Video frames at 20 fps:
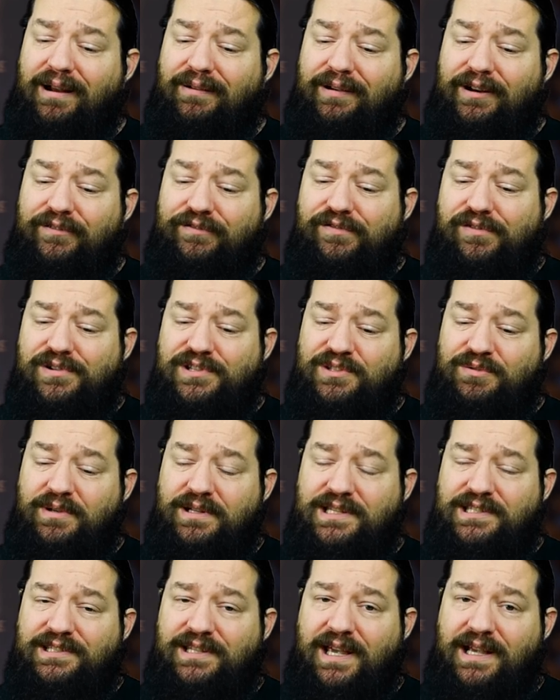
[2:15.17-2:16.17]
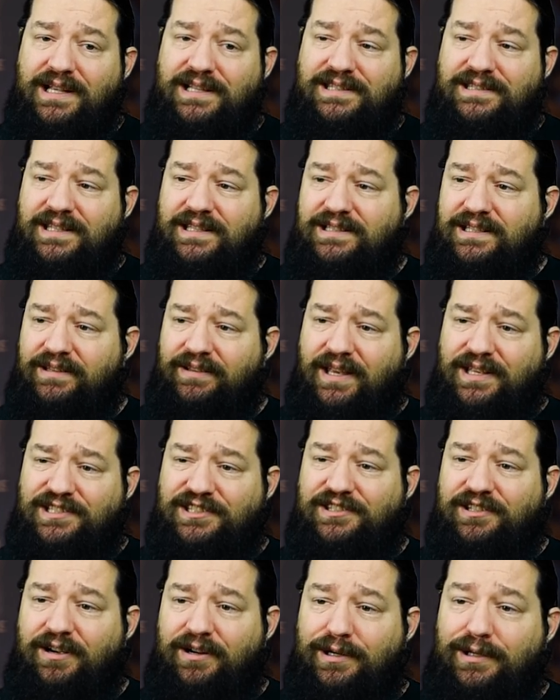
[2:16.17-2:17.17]
the way, the first 20 seconds that they
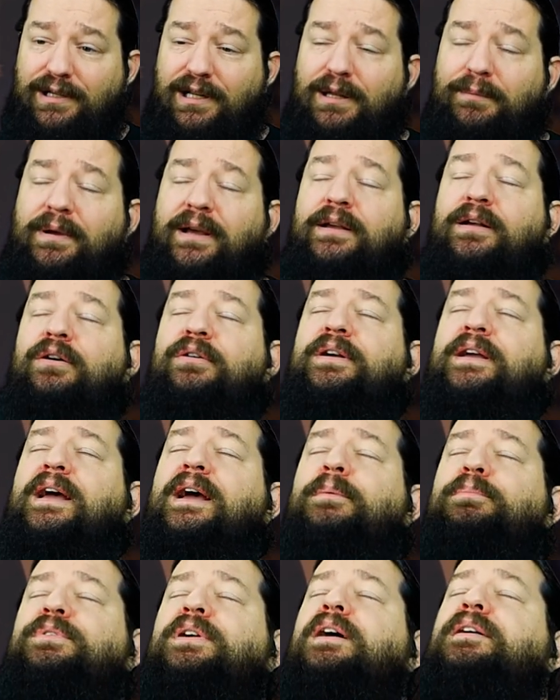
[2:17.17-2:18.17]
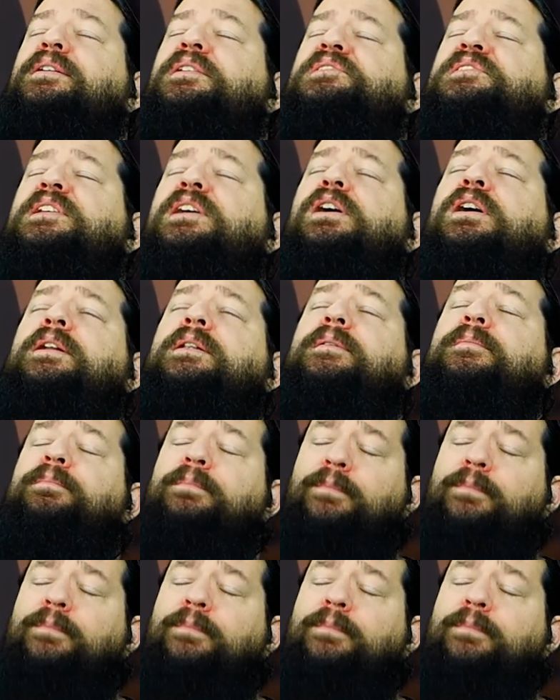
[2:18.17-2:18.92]
started, I'm like, okay, I'm done. It's good.